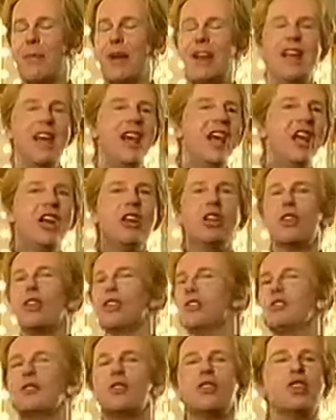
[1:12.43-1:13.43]
I mean, you know,
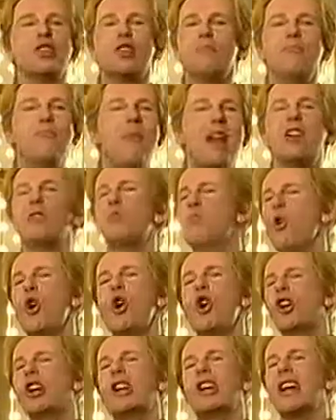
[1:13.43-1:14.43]
there's Men at
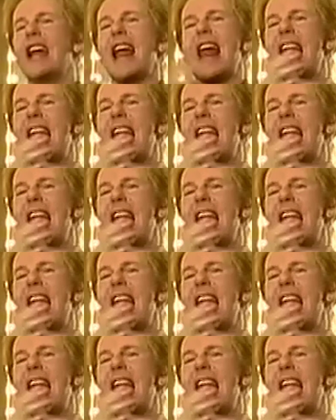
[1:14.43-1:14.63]
Work,